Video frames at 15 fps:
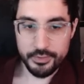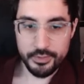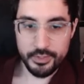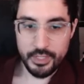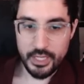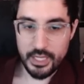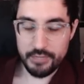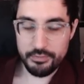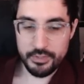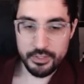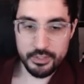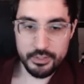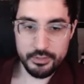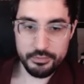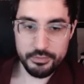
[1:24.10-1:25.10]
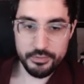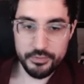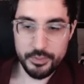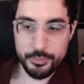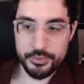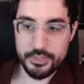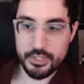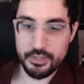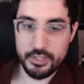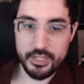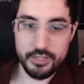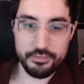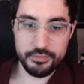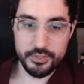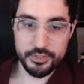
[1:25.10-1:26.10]
Having 50%
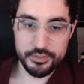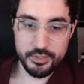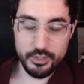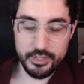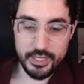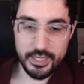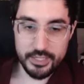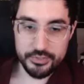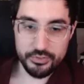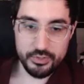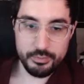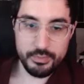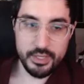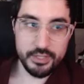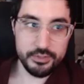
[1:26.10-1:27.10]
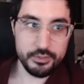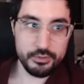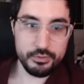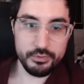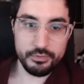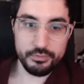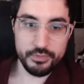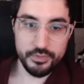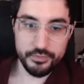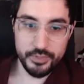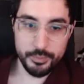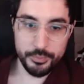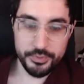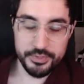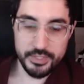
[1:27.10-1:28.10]
life does not actually make you
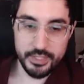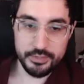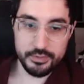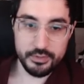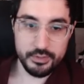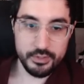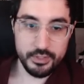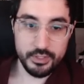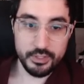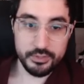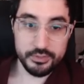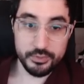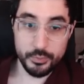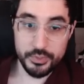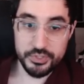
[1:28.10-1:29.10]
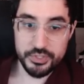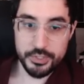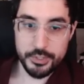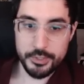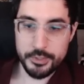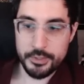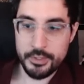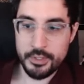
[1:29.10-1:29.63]
50% squishier,